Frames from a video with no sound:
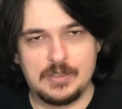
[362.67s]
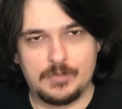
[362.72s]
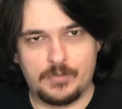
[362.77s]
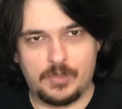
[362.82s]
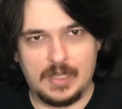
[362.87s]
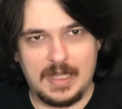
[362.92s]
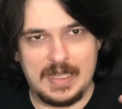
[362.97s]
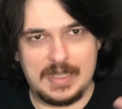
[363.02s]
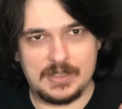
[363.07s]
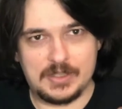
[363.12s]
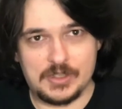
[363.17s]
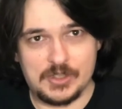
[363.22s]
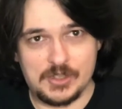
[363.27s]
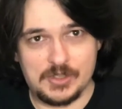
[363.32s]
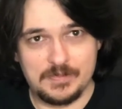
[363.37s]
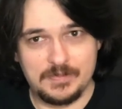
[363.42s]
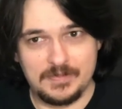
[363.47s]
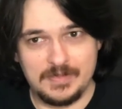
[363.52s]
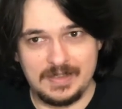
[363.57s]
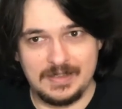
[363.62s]

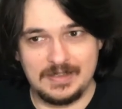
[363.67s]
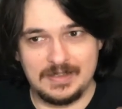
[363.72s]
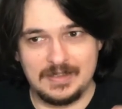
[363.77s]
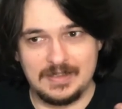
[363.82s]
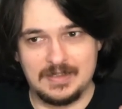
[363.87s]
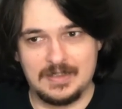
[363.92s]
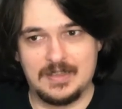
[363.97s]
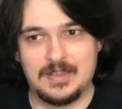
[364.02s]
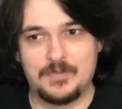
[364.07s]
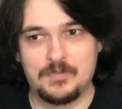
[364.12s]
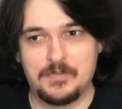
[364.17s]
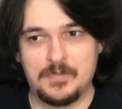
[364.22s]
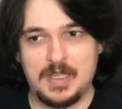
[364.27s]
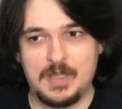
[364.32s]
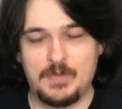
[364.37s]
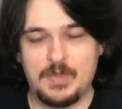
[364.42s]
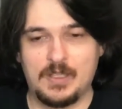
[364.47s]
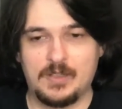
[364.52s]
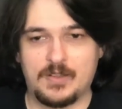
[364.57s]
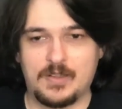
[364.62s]
plants.
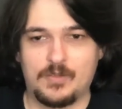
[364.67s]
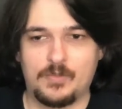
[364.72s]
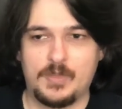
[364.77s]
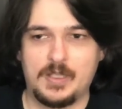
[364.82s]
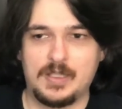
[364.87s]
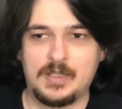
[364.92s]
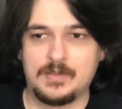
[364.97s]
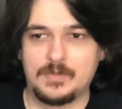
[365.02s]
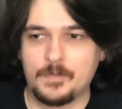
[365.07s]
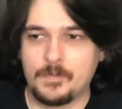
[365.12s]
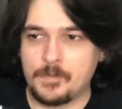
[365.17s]
Maybe a little bit